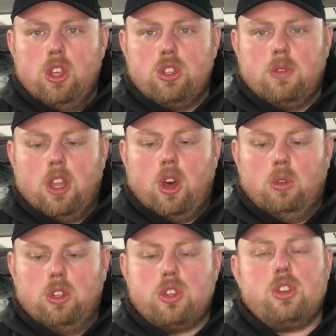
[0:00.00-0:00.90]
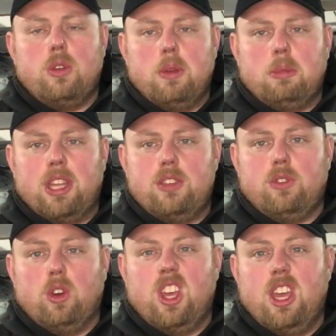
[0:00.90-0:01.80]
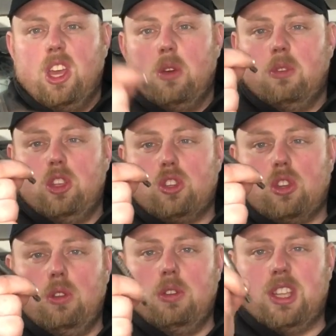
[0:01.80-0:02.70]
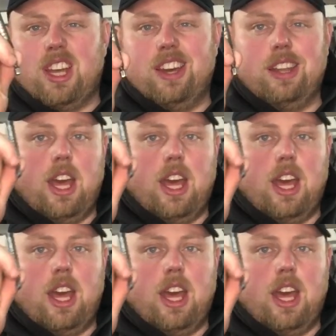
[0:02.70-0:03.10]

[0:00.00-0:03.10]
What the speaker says: so it'll hold the screw in place for you when you're screwing it down.